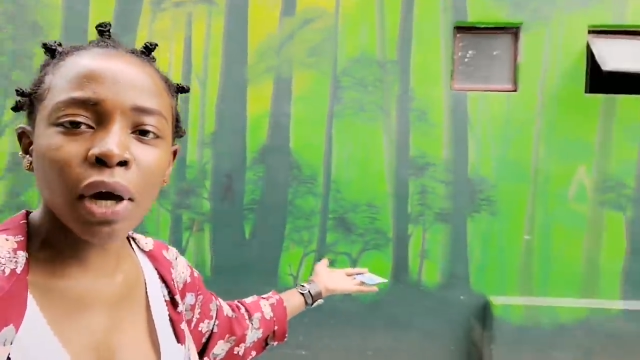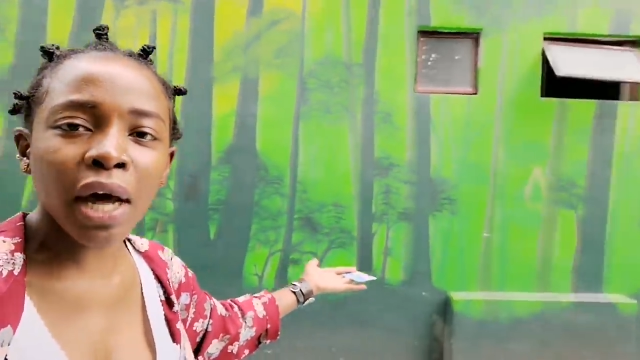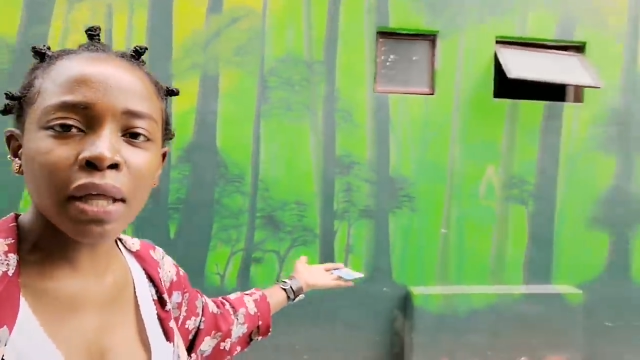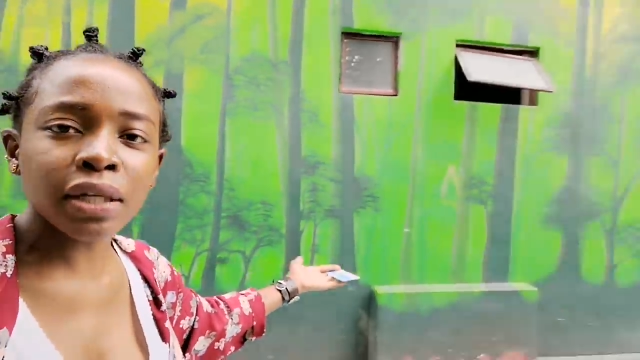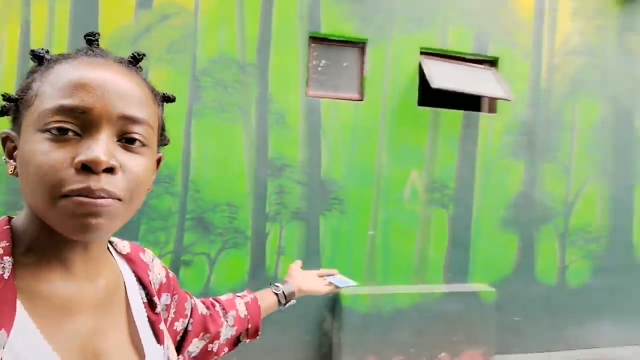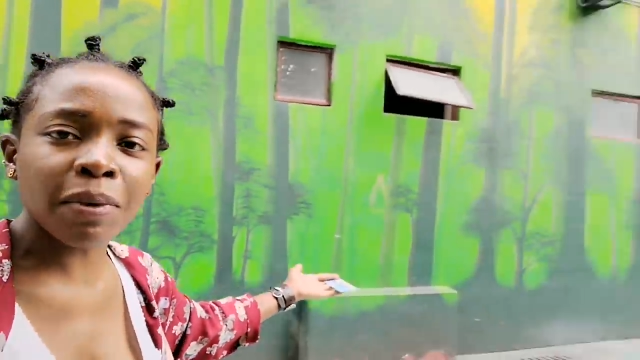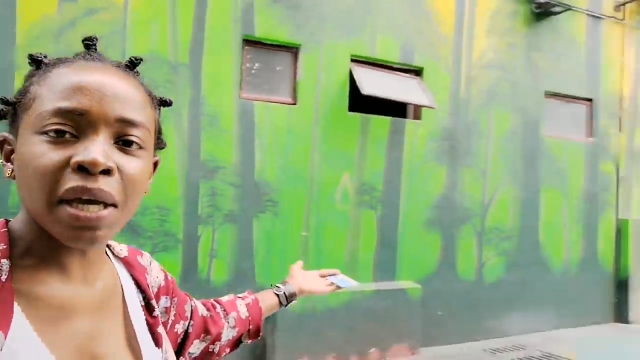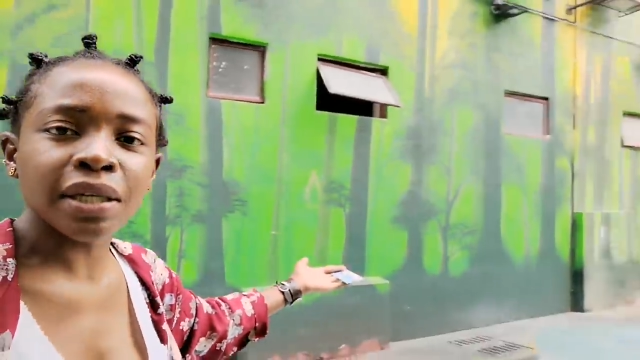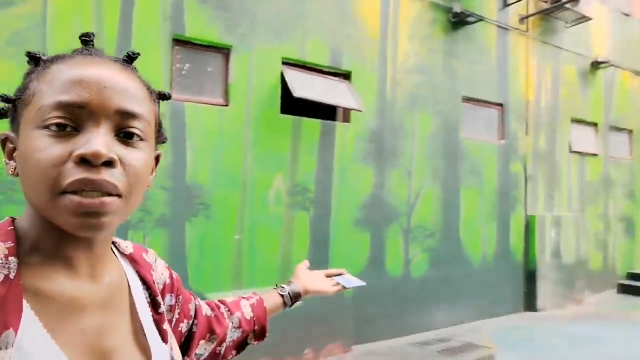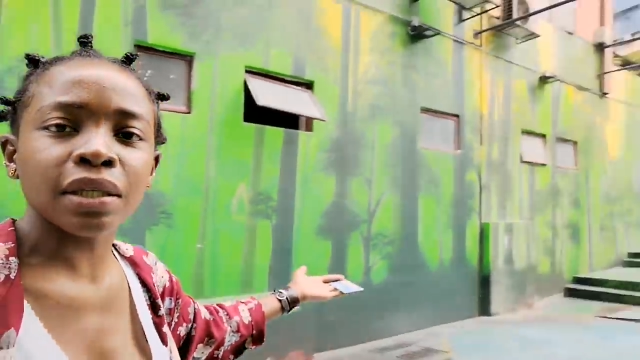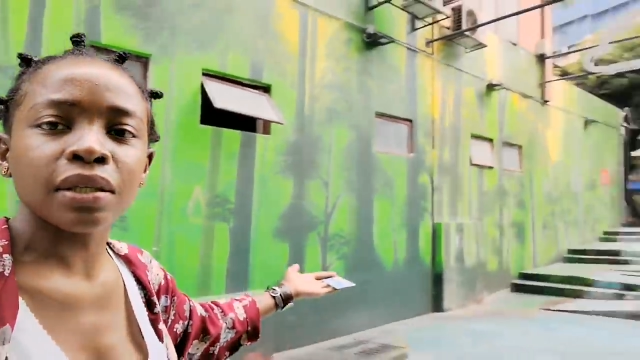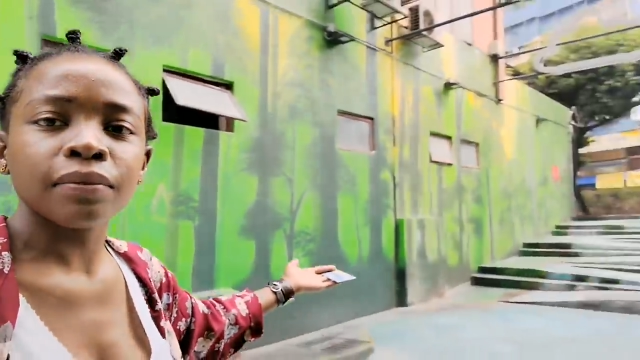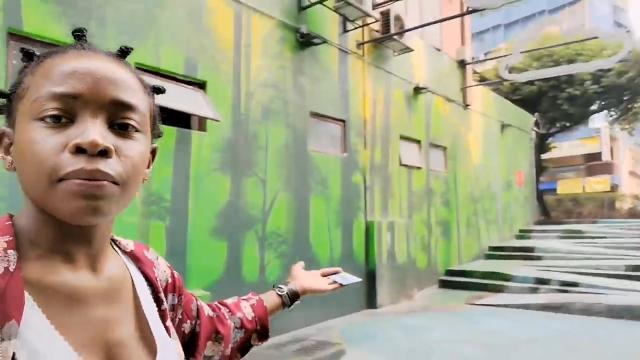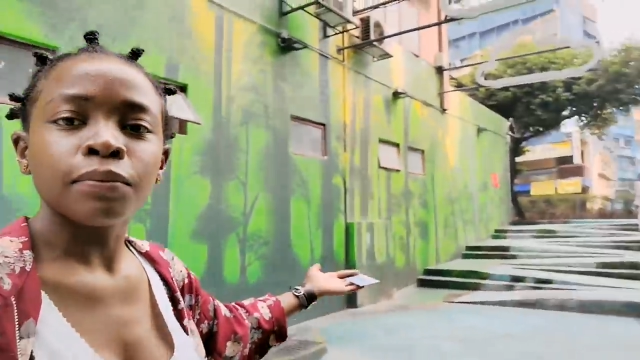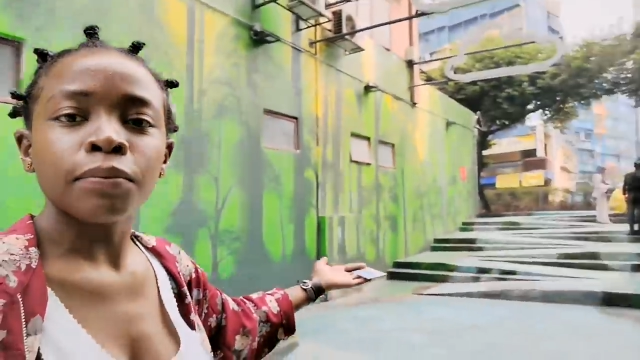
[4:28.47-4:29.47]
Look at this
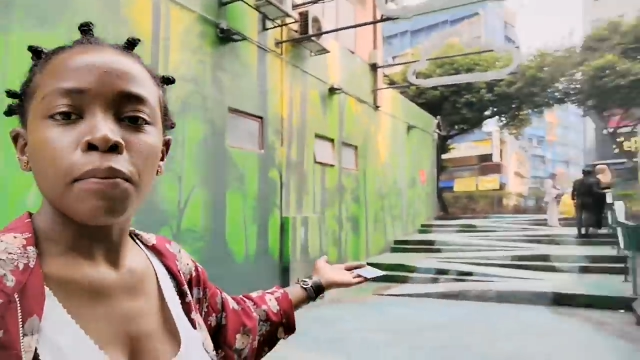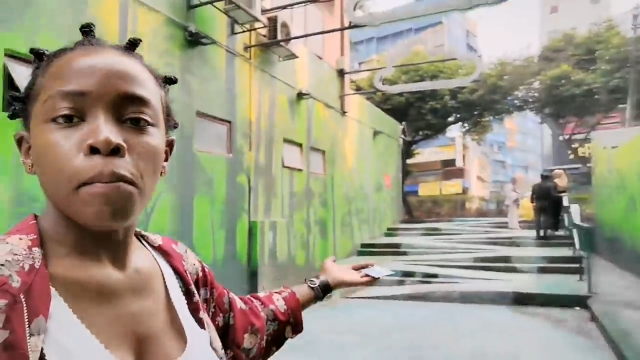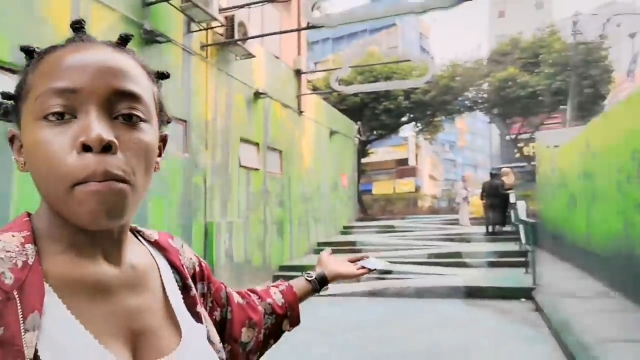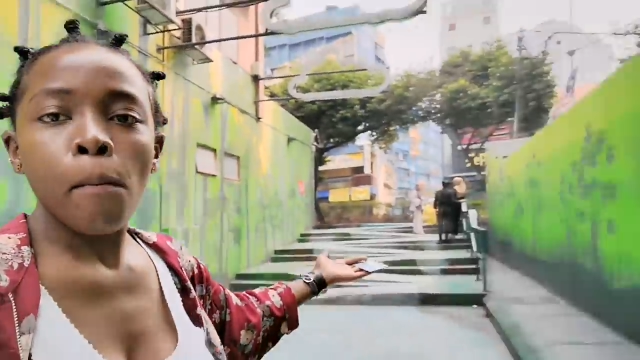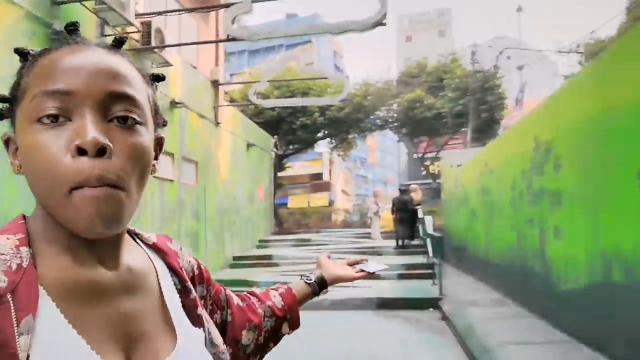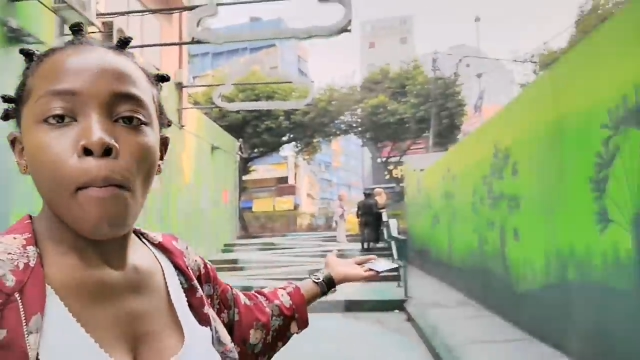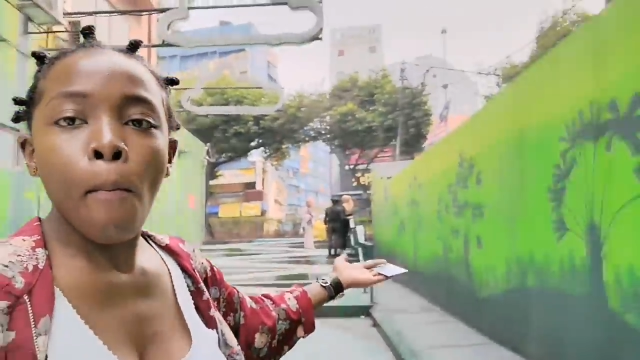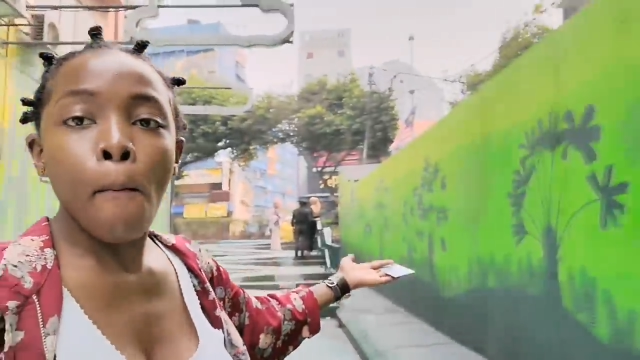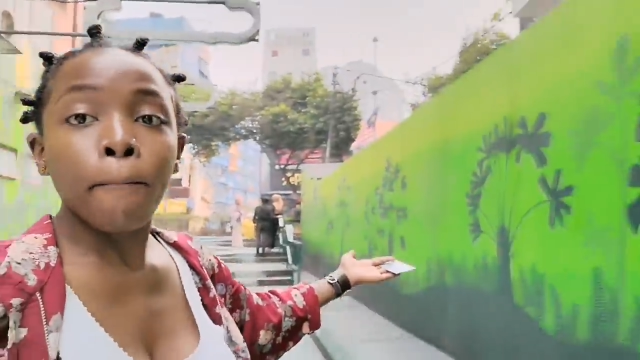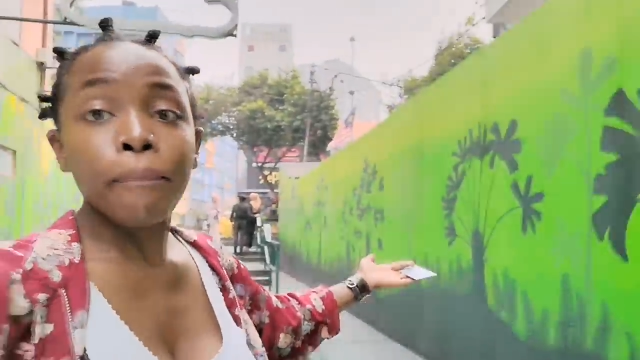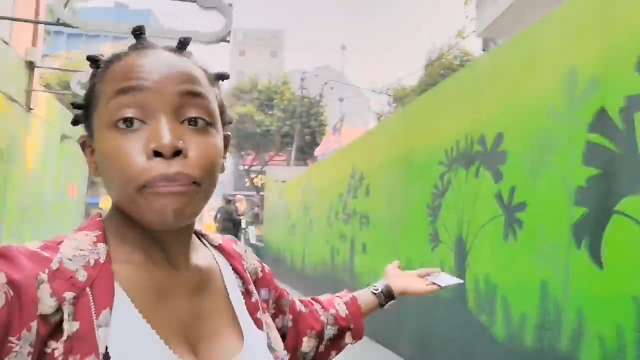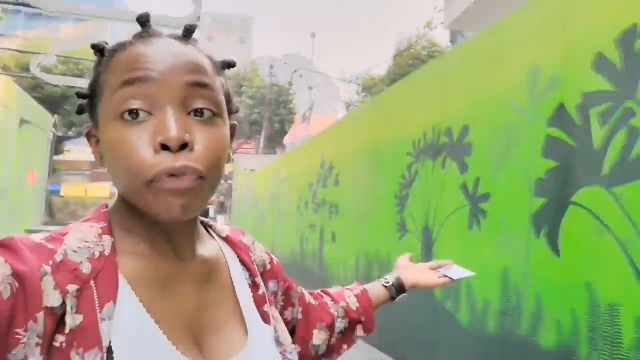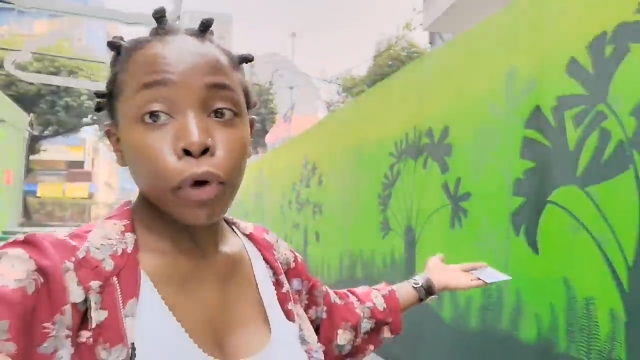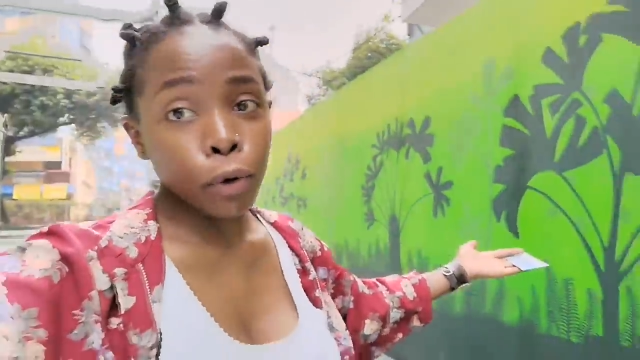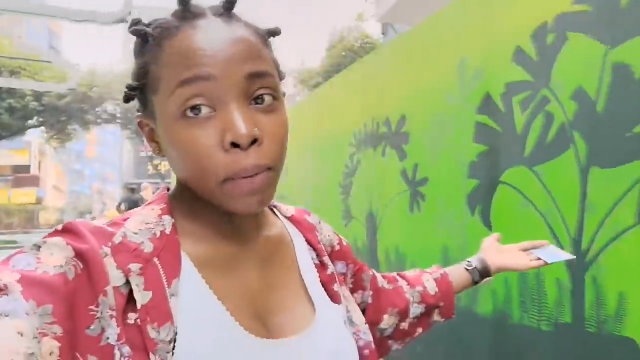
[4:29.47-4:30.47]
place.
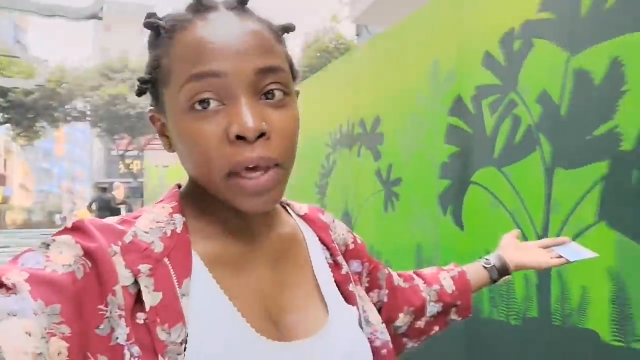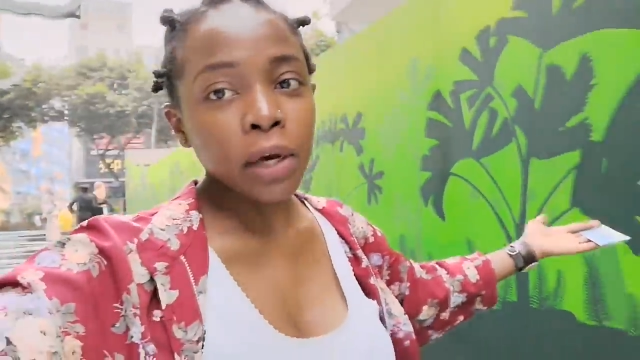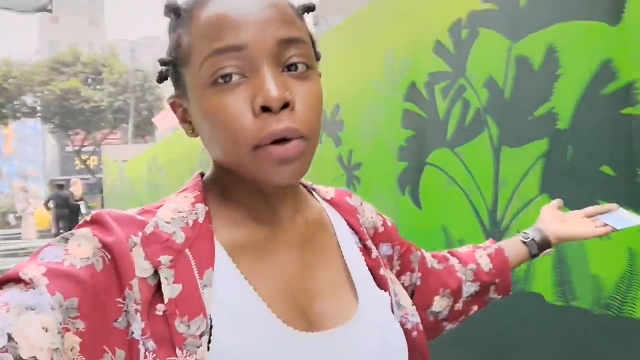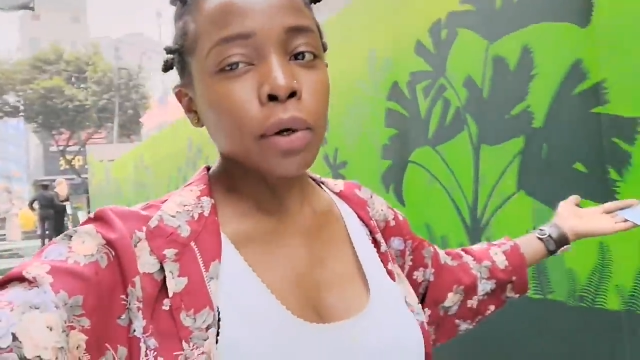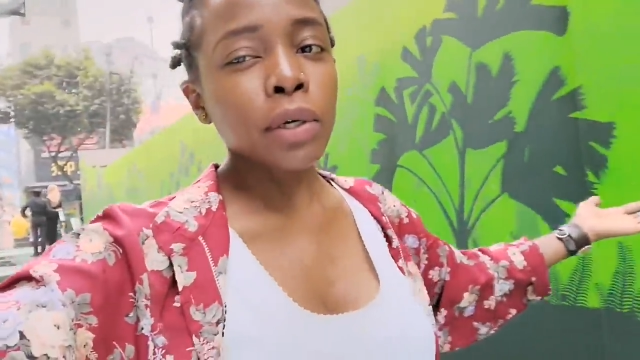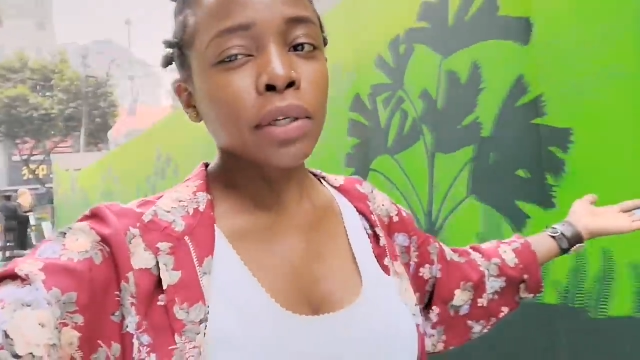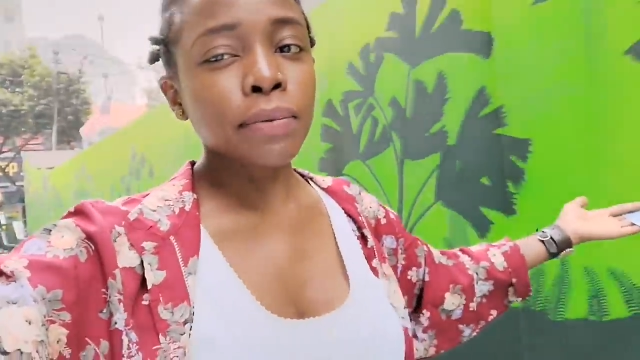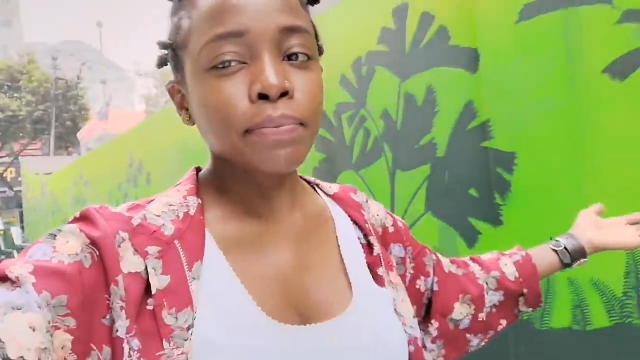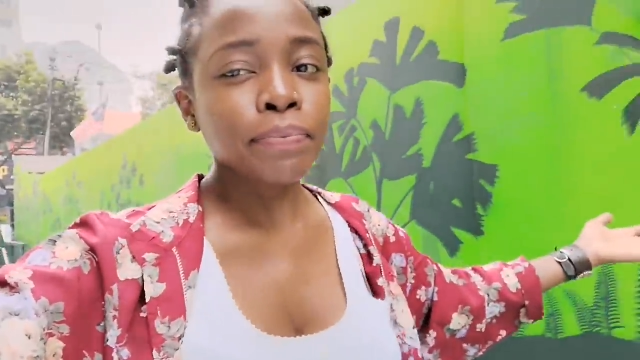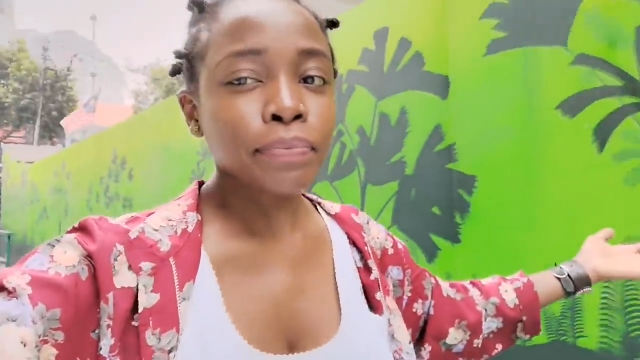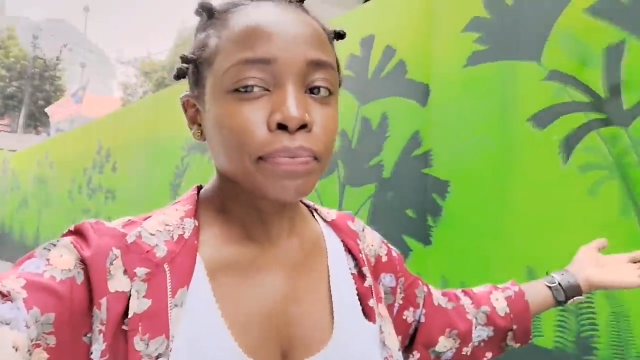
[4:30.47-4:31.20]
Oh my god.